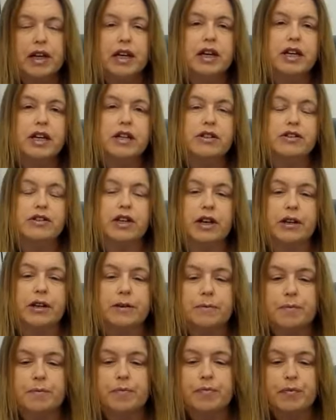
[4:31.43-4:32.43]
So
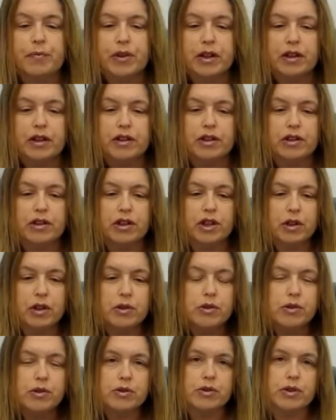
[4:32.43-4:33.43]

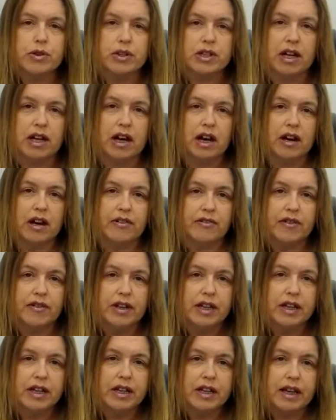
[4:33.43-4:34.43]
use your staff,
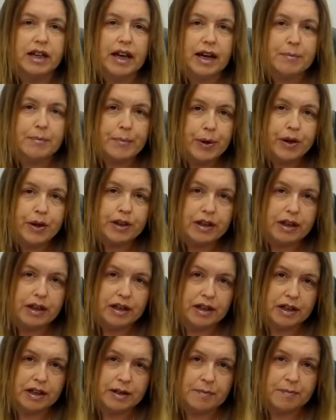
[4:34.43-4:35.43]
put
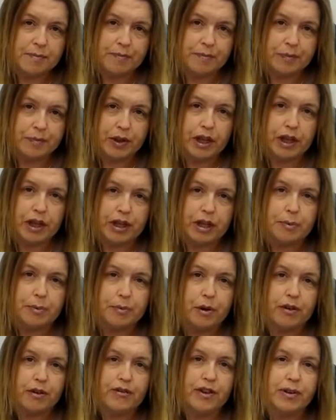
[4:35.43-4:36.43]
a
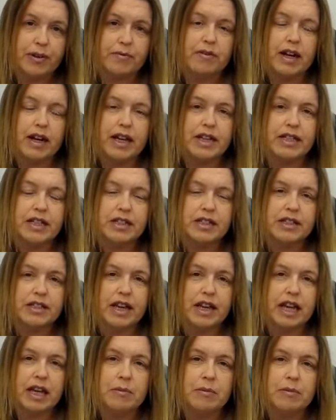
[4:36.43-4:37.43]
profit-related
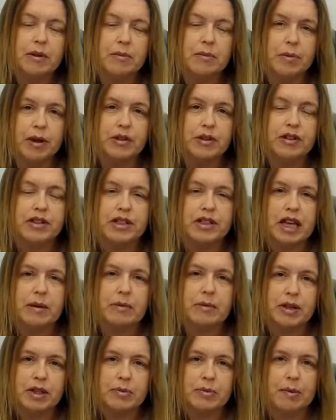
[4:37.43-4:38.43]
scheme, a bonus scheme
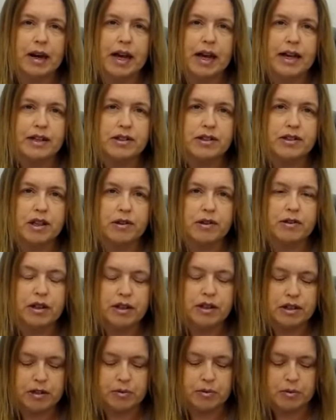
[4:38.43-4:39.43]
into place. So
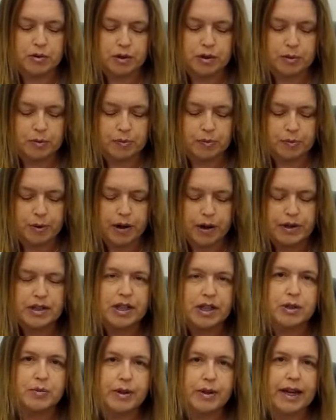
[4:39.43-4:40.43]
the
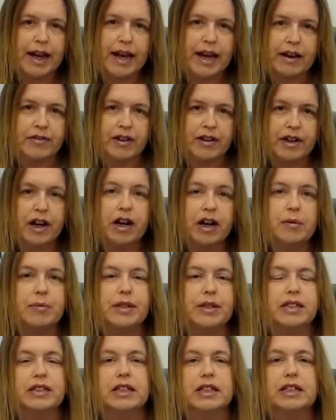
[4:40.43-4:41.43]
process we have in our
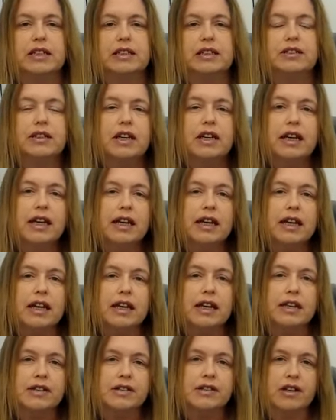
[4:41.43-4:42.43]
business
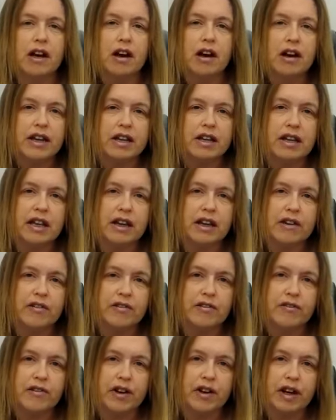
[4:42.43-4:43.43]
is that I
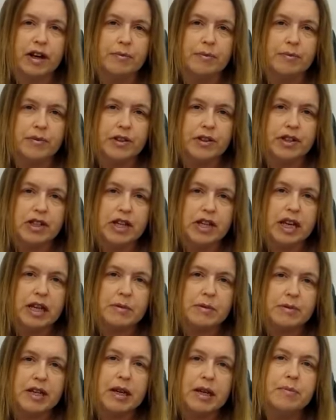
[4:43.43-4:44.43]
give the
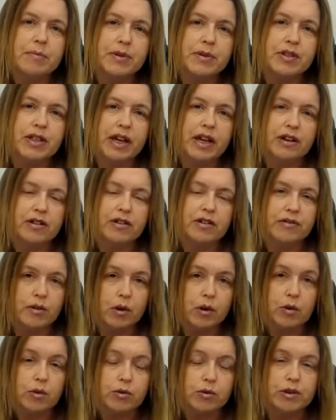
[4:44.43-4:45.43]
team 10% of
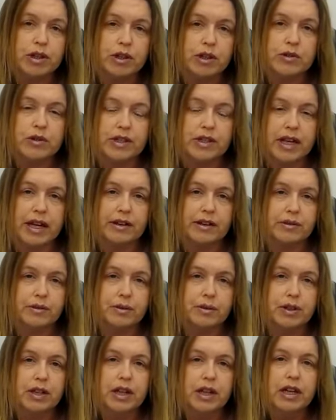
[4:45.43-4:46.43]
all new
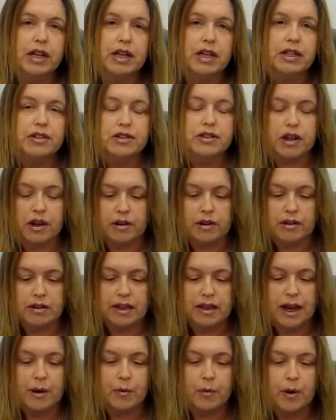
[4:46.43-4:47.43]
sales. So
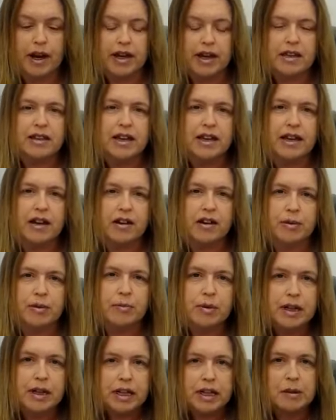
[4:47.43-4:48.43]
that way they are
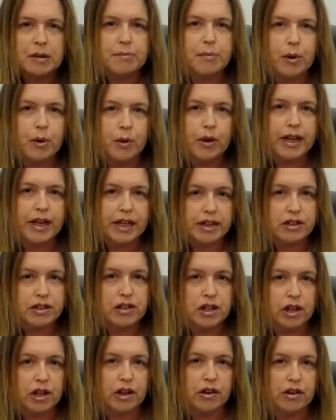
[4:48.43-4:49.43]
completely bought
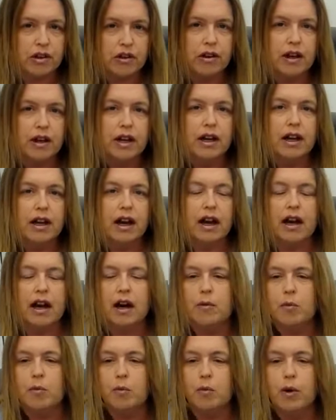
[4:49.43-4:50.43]
into
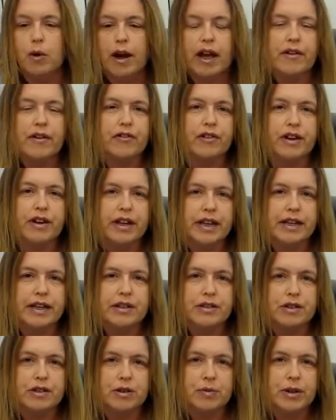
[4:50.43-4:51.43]
whatever it
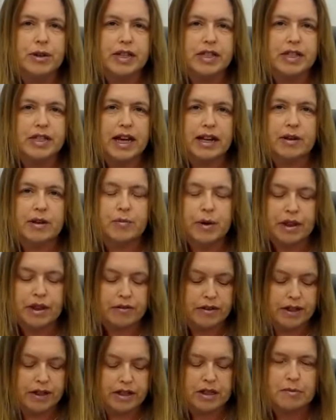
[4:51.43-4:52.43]
is that we're selling,
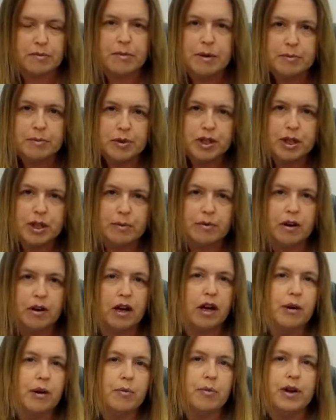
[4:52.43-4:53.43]
whether it's the membership
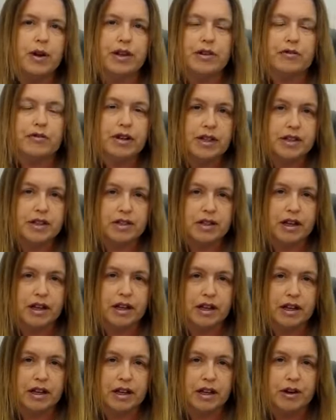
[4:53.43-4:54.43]
club, whether it's
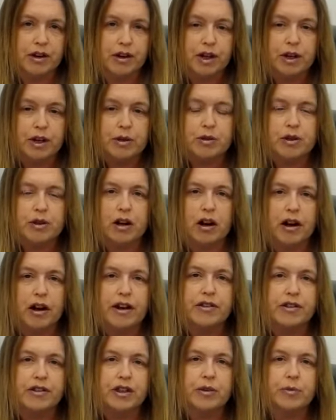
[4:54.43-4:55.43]
a new
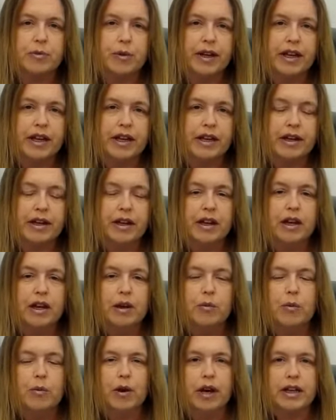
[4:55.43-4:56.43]
client that we're
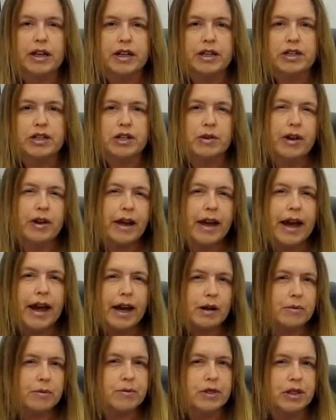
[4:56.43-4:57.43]
working to. It
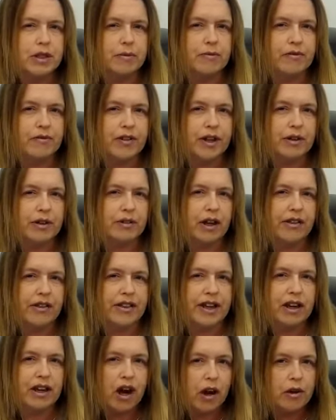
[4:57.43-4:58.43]
helps them feel like
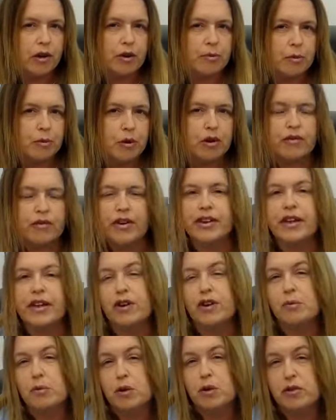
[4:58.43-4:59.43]
they own more of it. They've
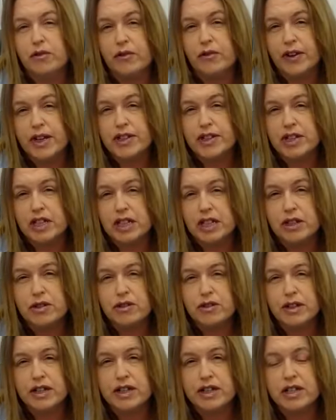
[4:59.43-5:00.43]
got more of a vested
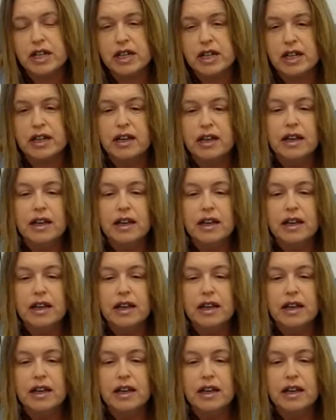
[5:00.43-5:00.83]
interest in it.